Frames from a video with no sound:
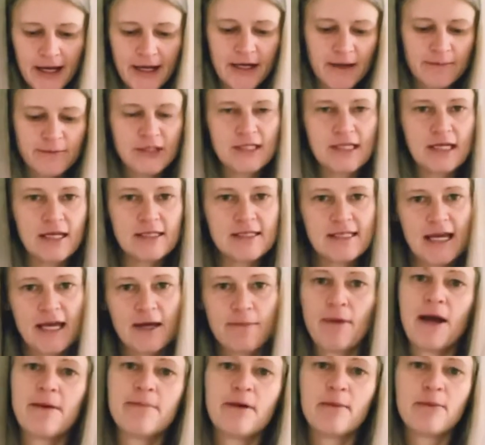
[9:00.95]
I'm just going to take
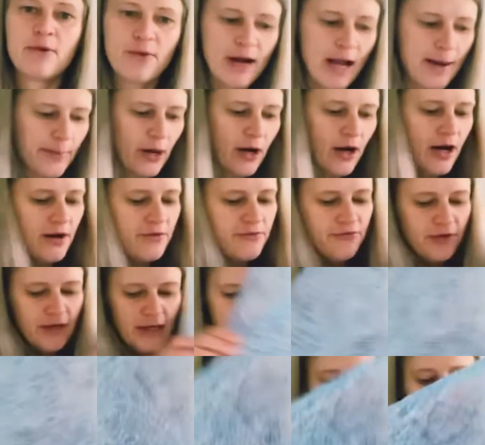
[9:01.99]
my bubble wrap off
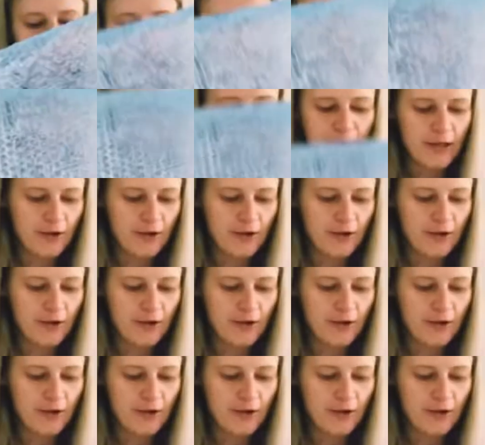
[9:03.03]
and flip it